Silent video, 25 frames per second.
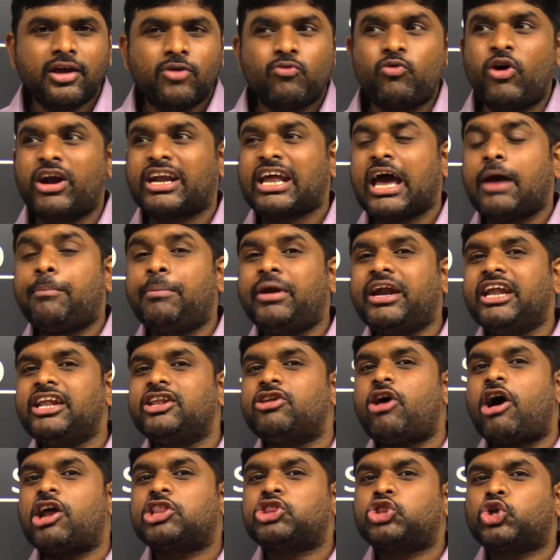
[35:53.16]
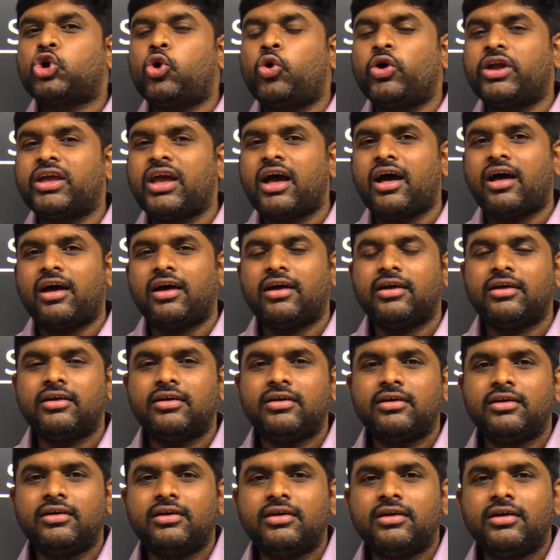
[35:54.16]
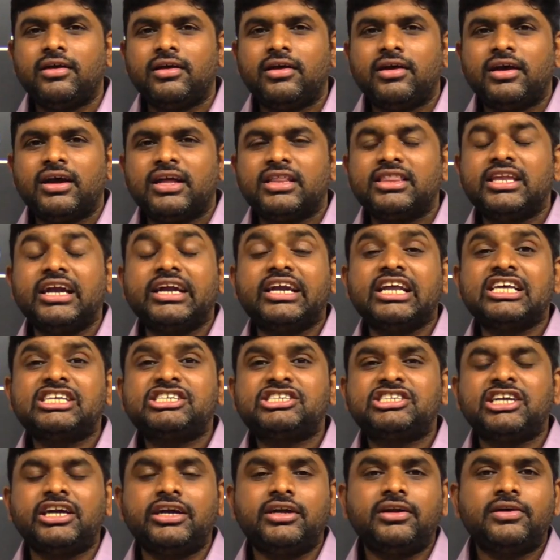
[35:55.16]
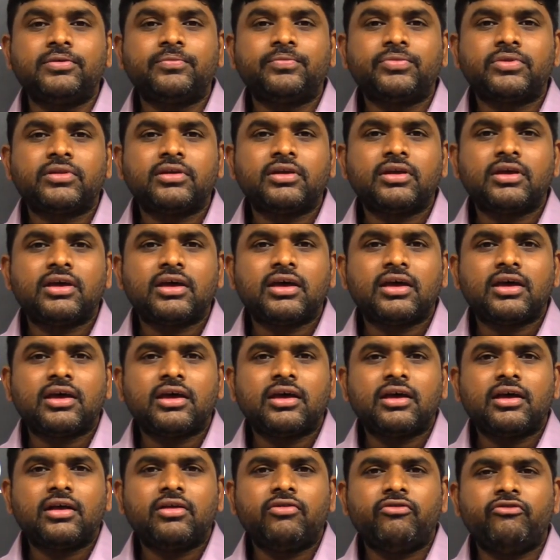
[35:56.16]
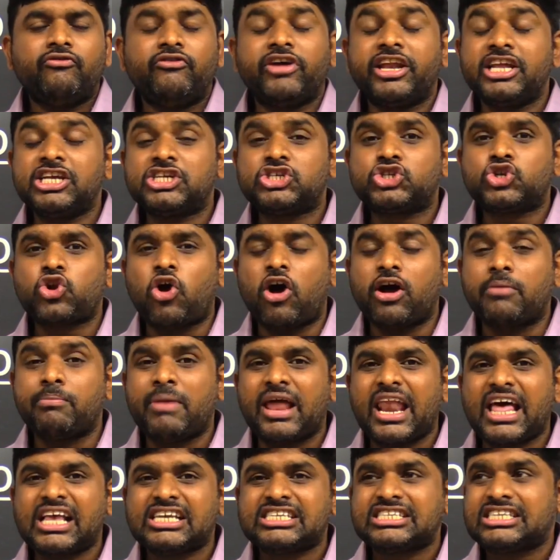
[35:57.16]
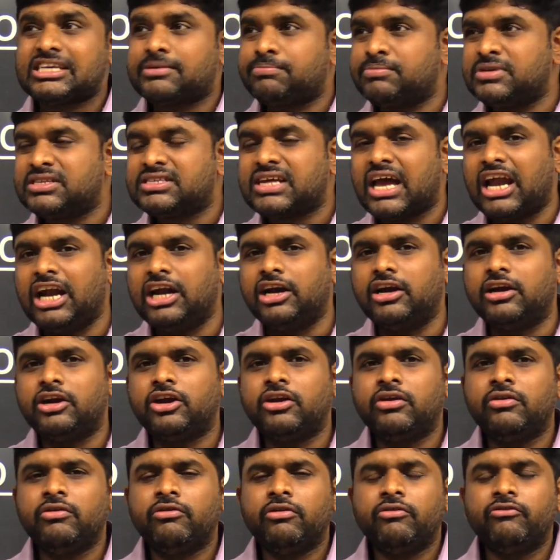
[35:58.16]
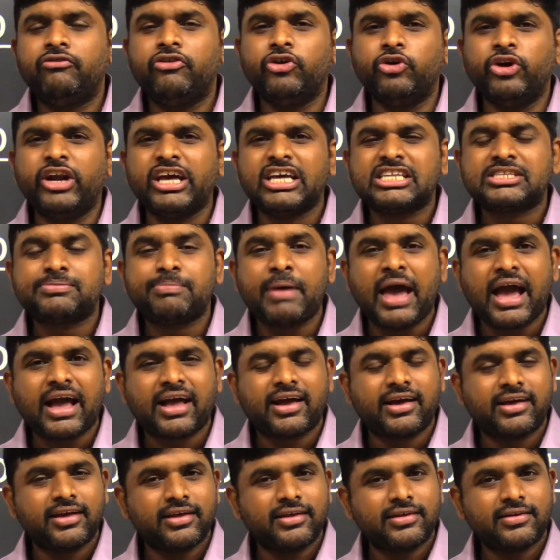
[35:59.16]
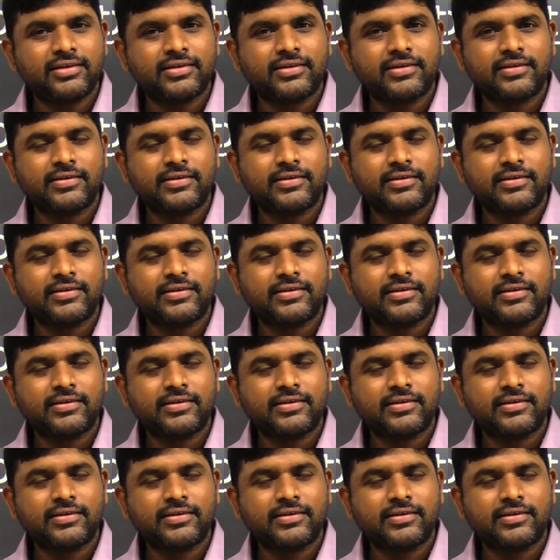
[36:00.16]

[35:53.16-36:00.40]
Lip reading: What happened in North Korea? They tested very strong ballistic missile few days back.